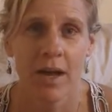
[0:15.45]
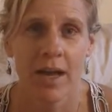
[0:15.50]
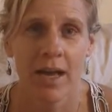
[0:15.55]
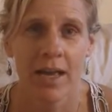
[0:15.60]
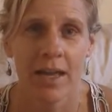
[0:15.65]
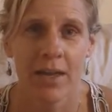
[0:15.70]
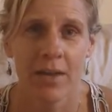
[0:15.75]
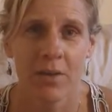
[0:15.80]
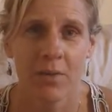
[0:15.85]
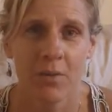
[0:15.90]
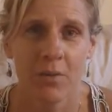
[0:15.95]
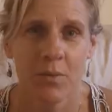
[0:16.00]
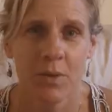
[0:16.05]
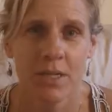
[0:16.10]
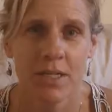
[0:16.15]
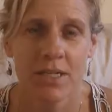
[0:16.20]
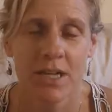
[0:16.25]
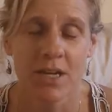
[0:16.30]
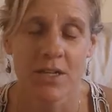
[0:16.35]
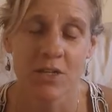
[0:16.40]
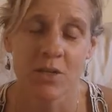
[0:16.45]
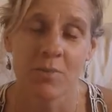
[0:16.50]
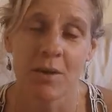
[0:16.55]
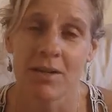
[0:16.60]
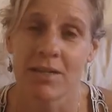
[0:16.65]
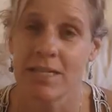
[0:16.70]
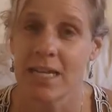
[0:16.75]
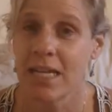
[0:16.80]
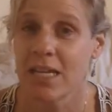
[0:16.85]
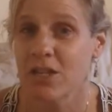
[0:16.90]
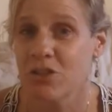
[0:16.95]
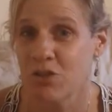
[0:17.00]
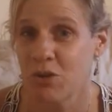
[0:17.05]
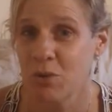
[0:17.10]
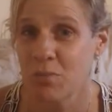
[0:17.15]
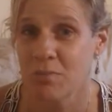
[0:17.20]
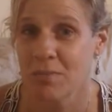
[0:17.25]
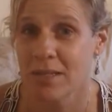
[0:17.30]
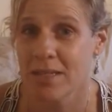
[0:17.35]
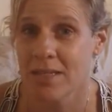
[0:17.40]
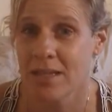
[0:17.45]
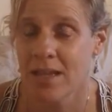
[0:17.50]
I want to talk to you about tantrums.